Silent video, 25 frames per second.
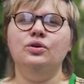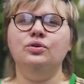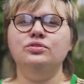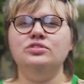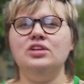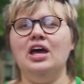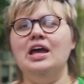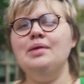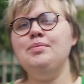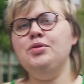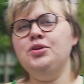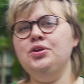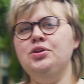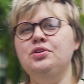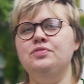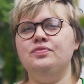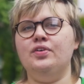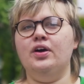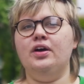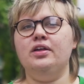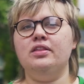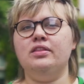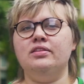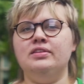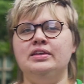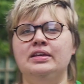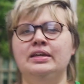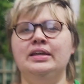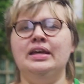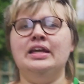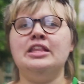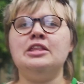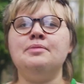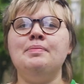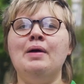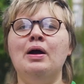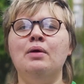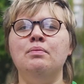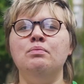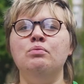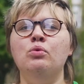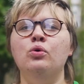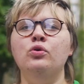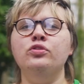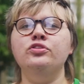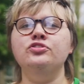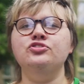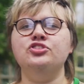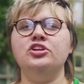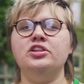Your time at university is about
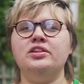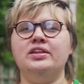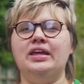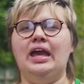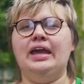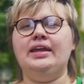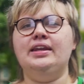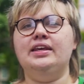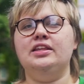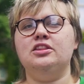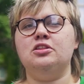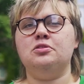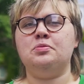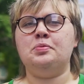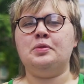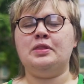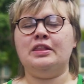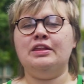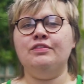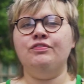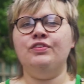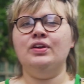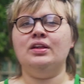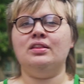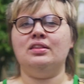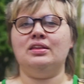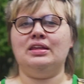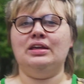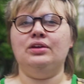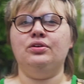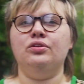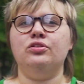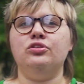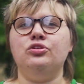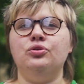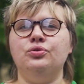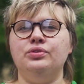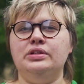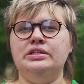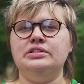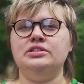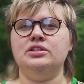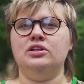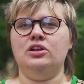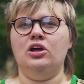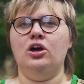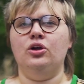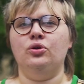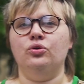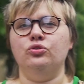more than just gaining the specific skills you'll need to
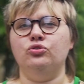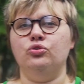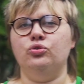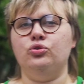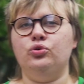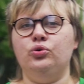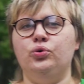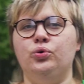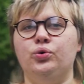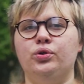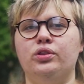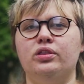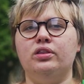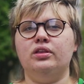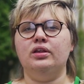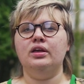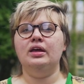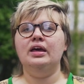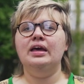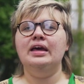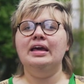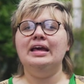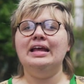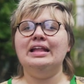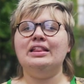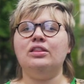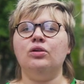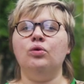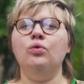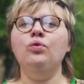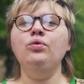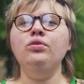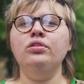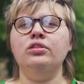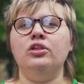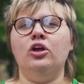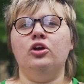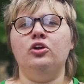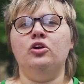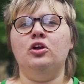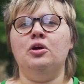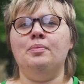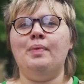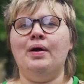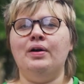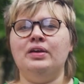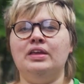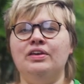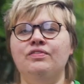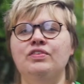learn on your course. It's also
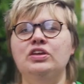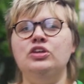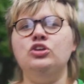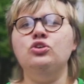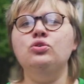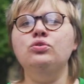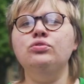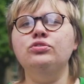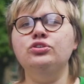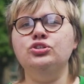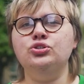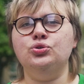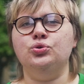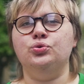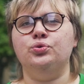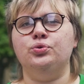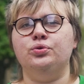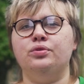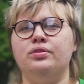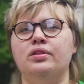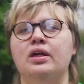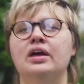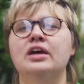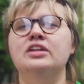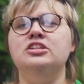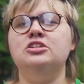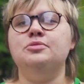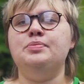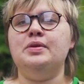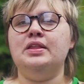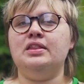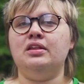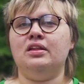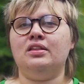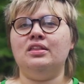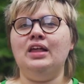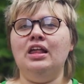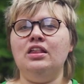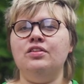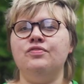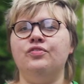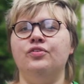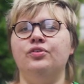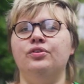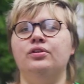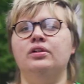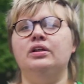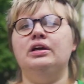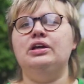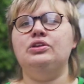about giving you the tools to be
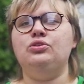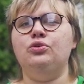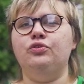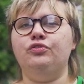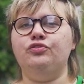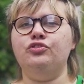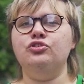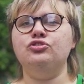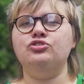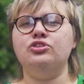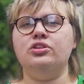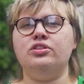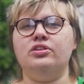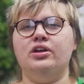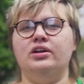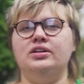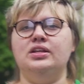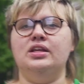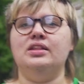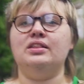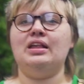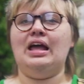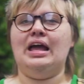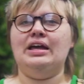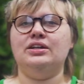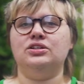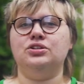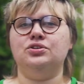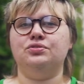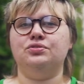successful in your future studies and